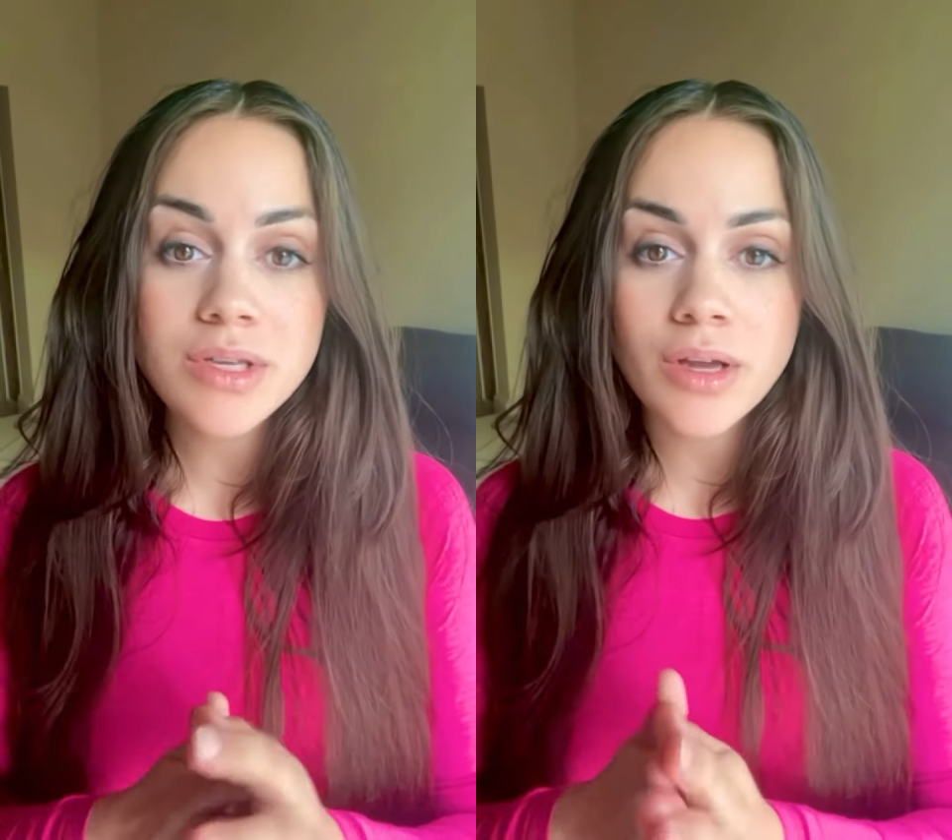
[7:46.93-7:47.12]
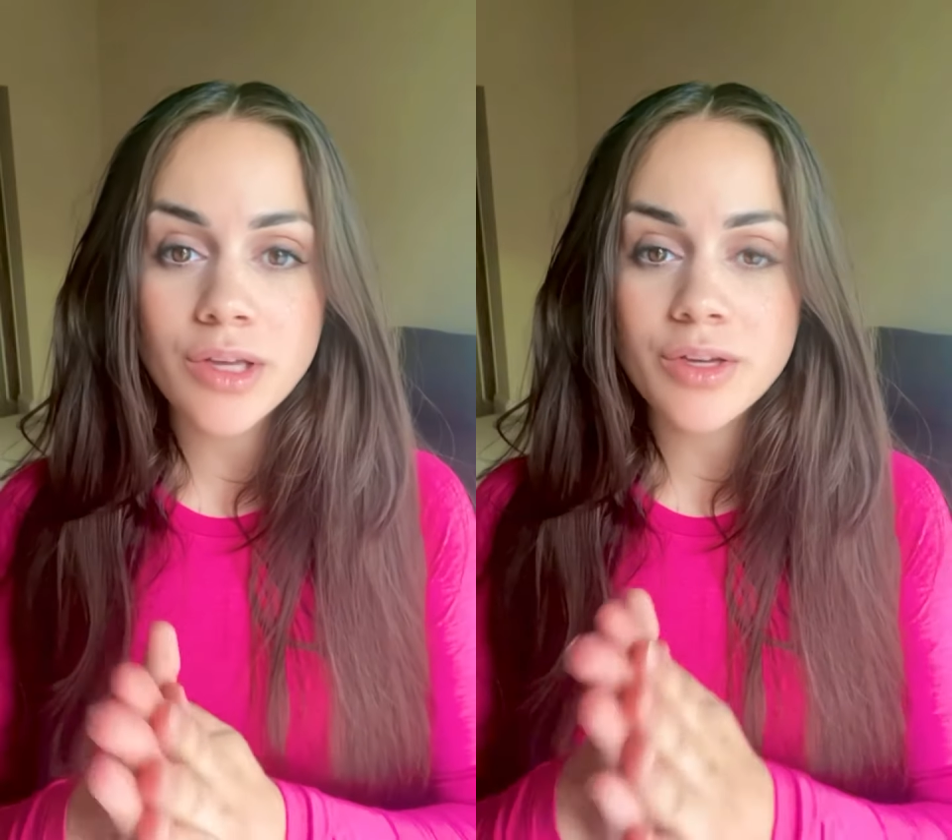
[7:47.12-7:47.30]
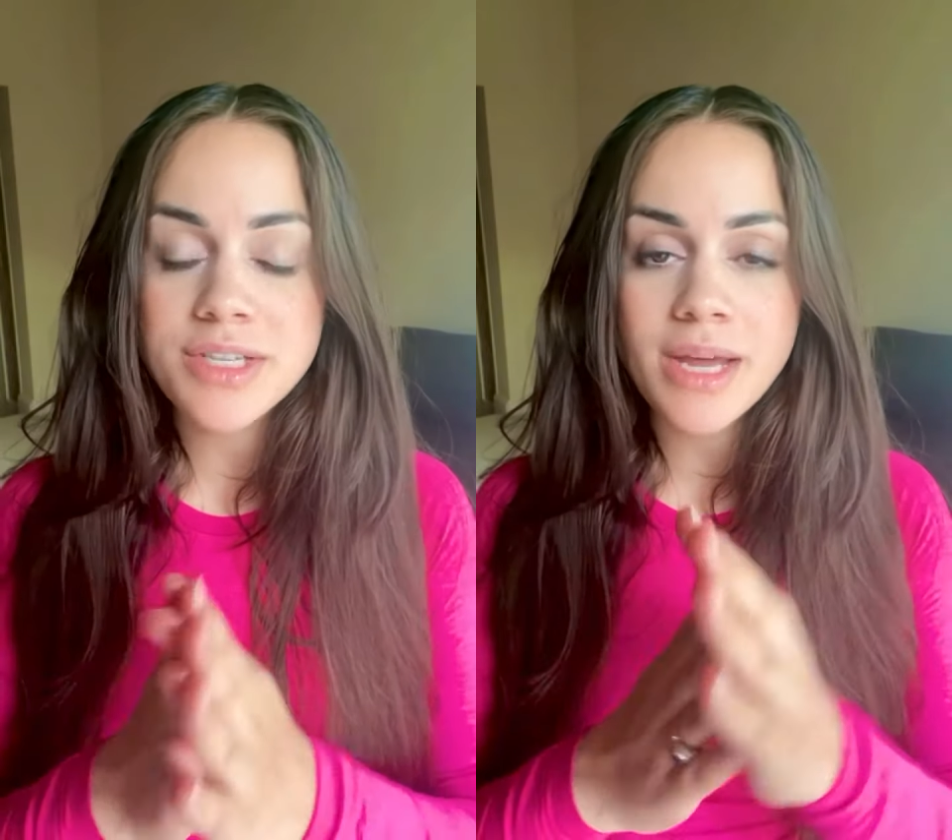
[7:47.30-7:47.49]
on
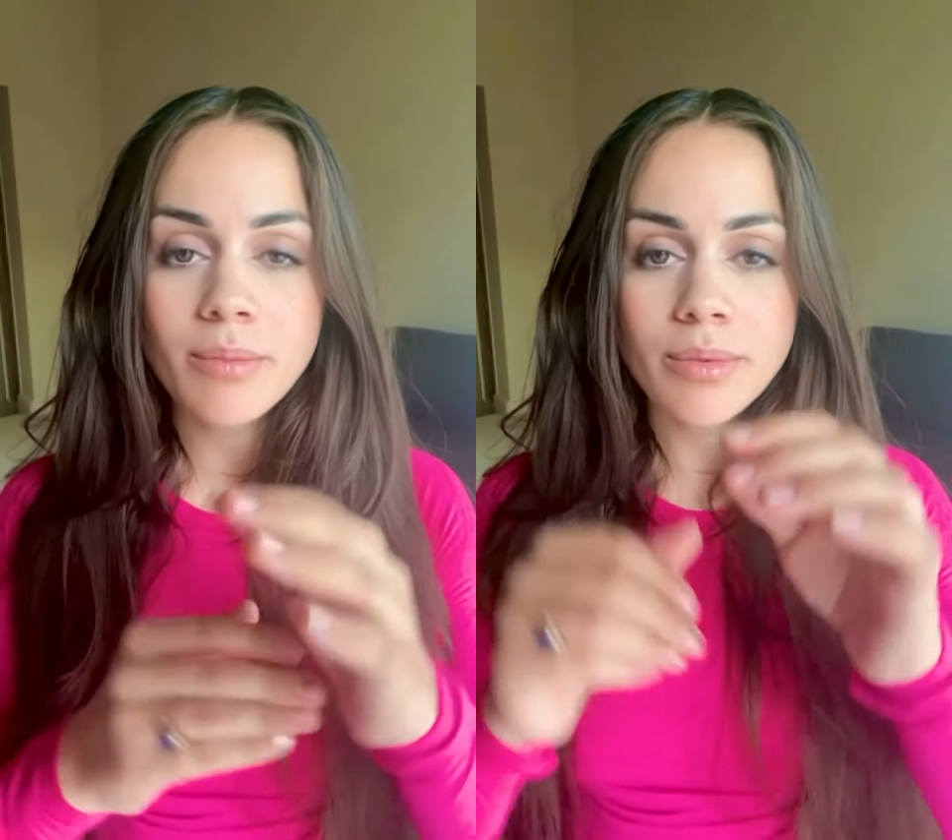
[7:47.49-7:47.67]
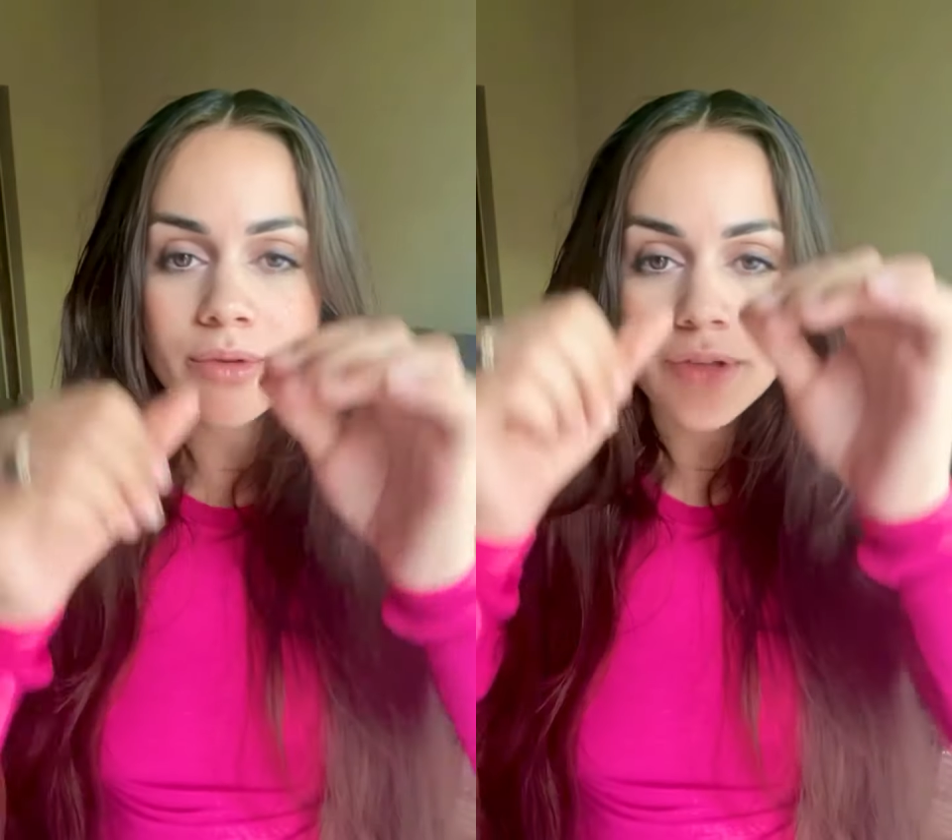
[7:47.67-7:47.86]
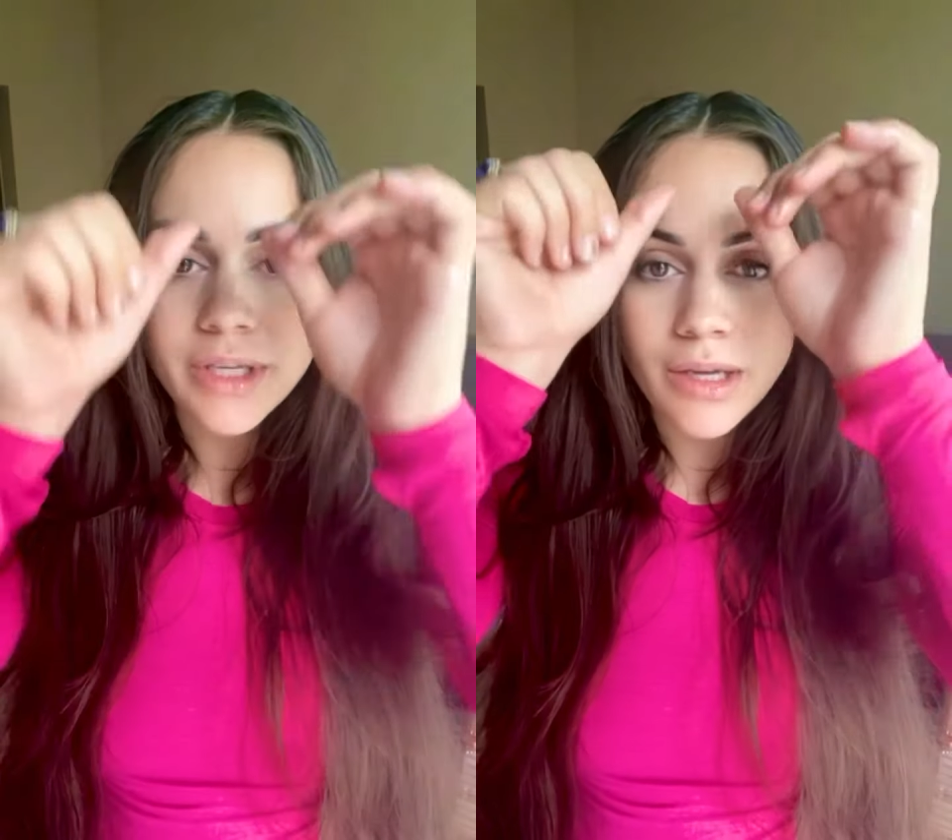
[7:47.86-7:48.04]
your
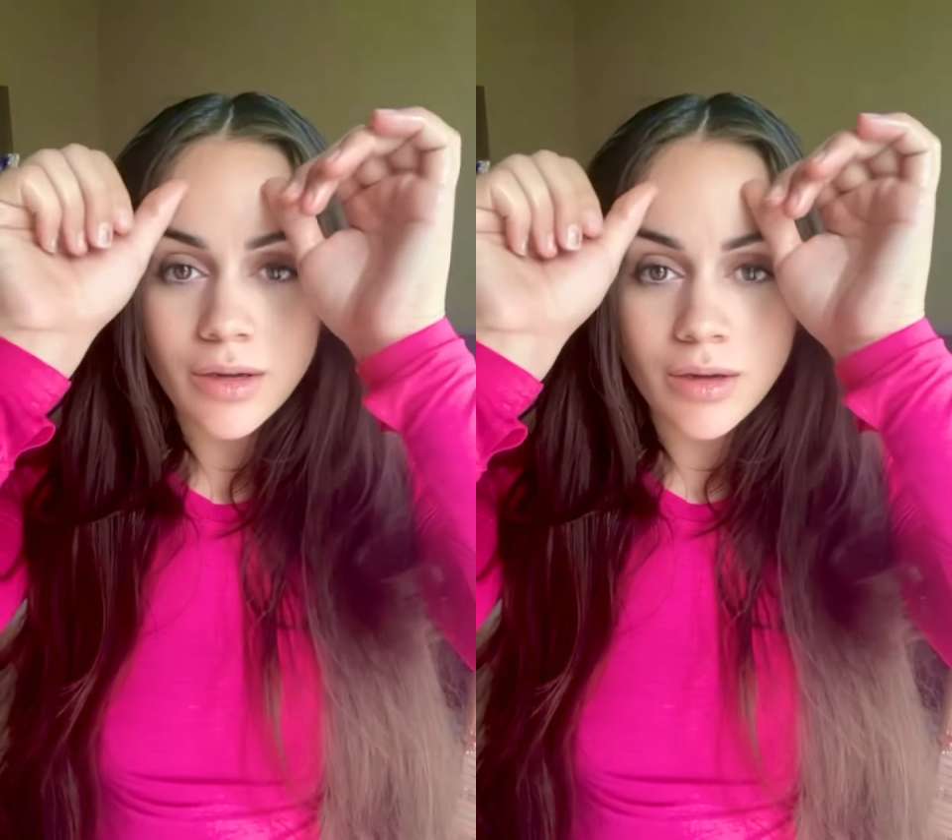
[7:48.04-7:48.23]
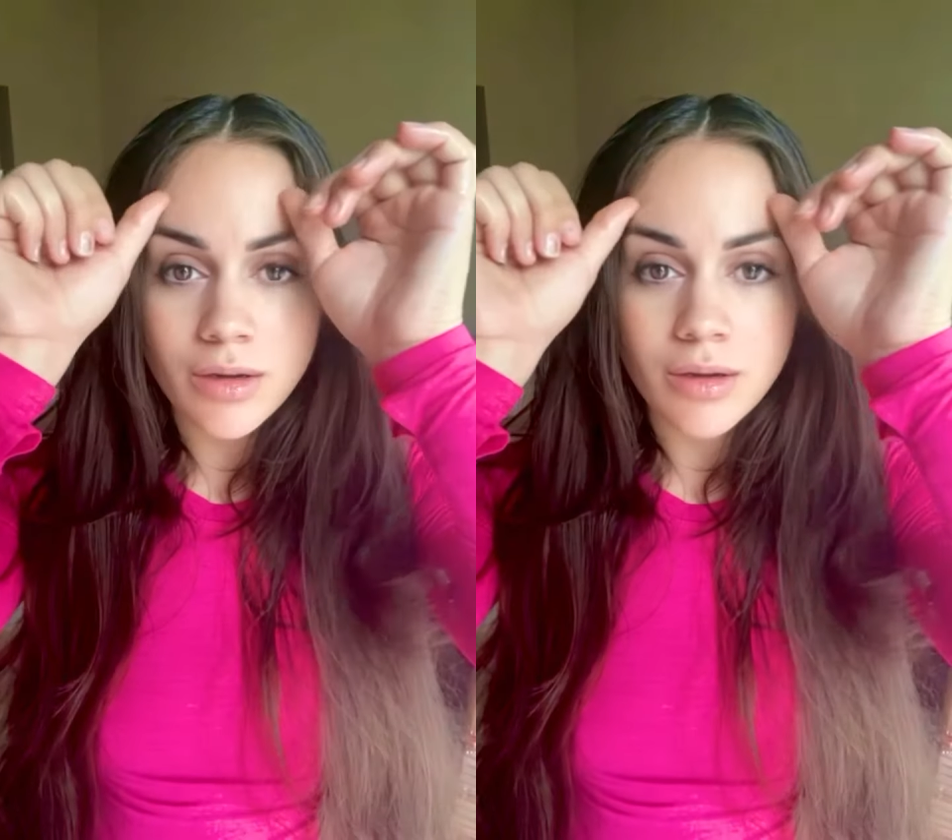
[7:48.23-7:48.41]
temples here.